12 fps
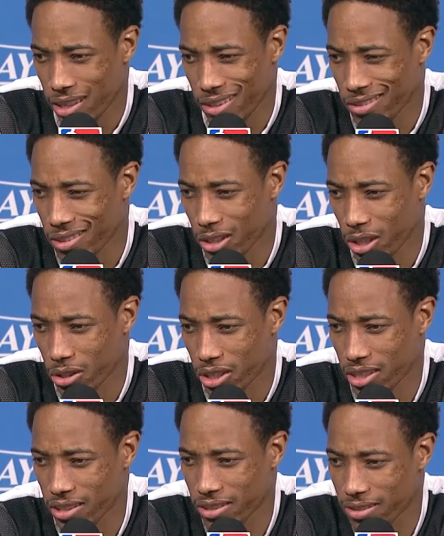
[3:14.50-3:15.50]
you know,
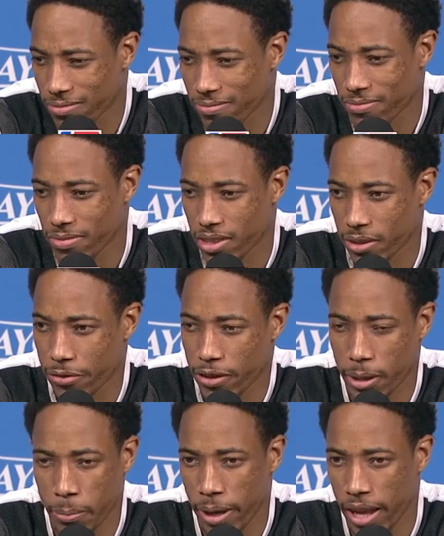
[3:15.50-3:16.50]
just to feel the
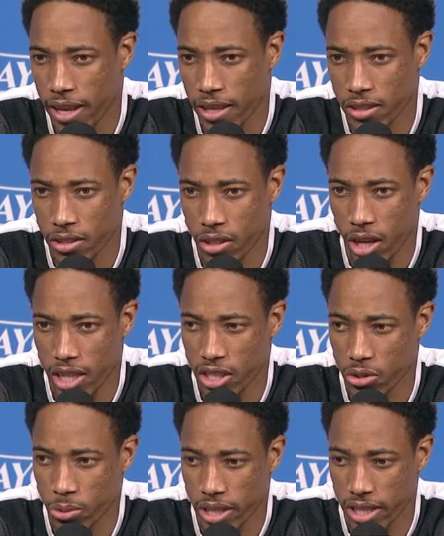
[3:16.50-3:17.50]
pain. You know, I just
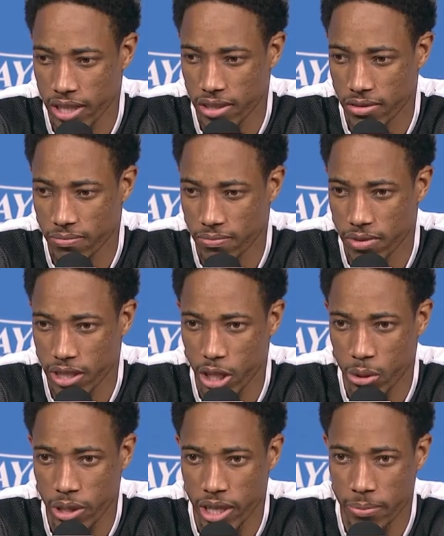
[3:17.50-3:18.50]
wanted deal with
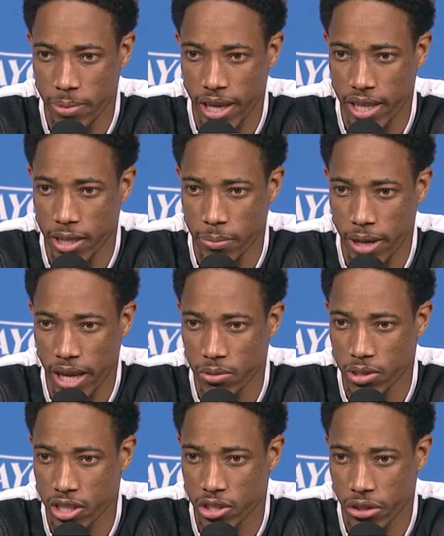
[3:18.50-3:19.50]
it back in the back with the
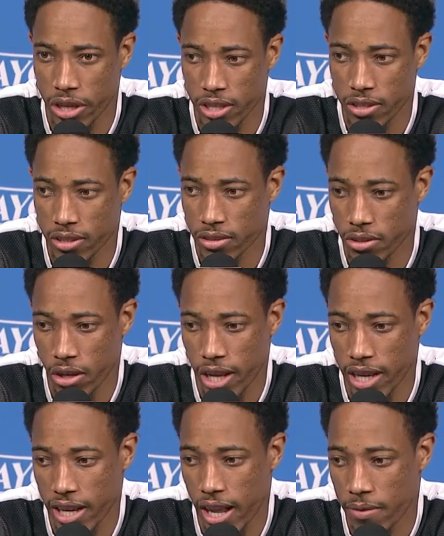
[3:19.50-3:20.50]
trainers. You know, I didn't
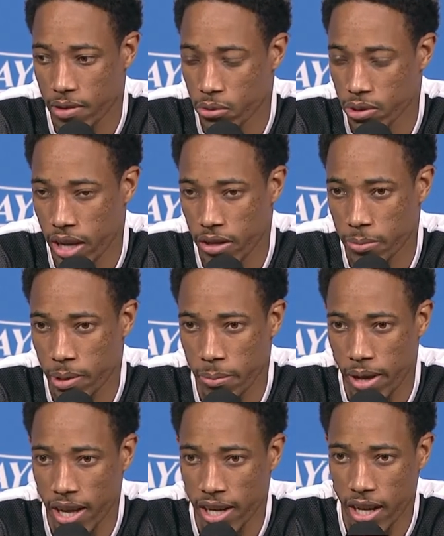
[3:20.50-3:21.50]
have no doubt in my
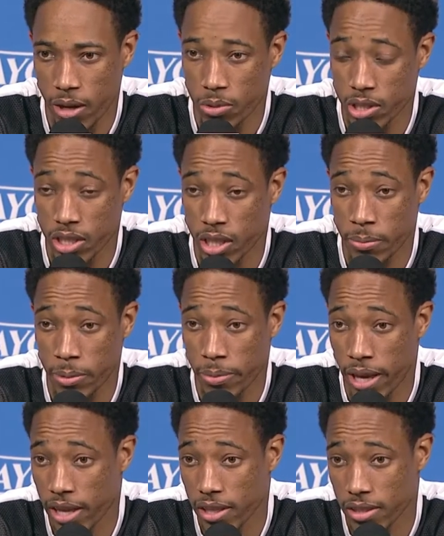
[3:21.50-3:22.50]
mind that I wasn't coming back.
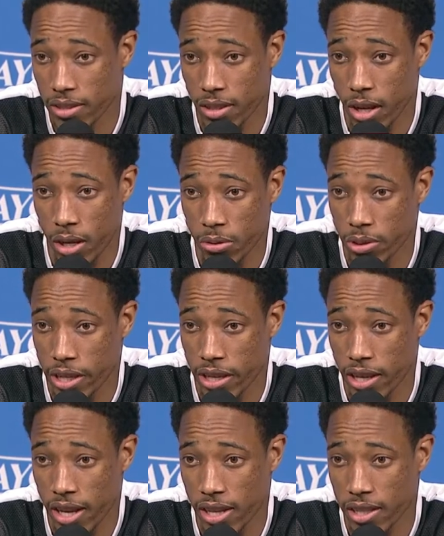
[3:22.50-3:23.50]
You know, I don't care how,
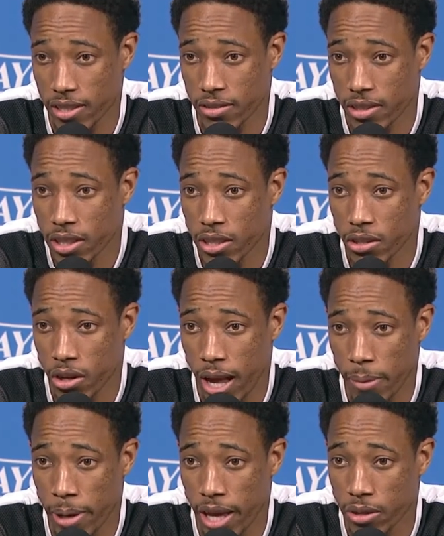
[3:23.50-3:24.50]
you know, how
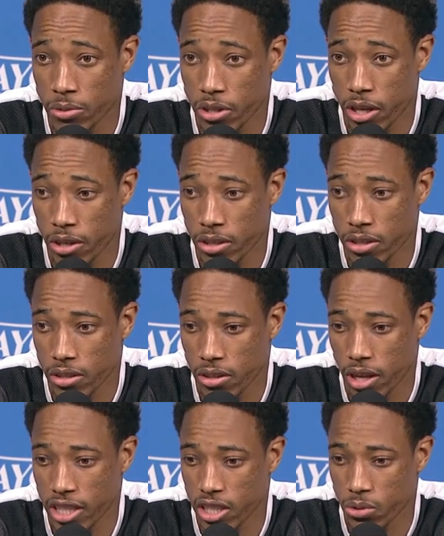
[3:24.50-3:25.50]
bad it was hurting. You know, I
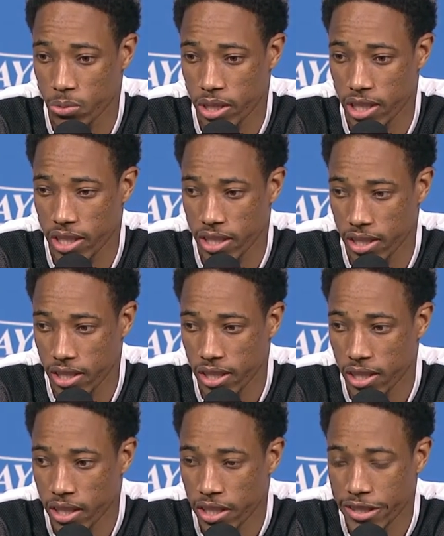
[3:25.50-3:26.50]
just wanted to
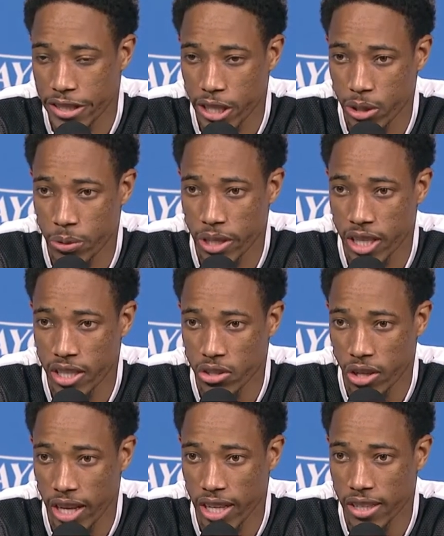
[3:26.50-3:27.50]
deal with it, try
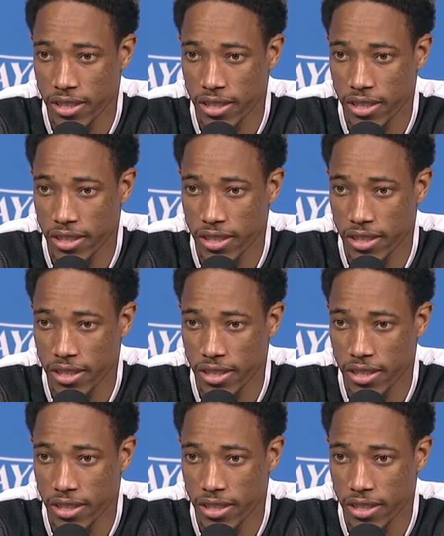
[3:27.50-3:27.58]
to, you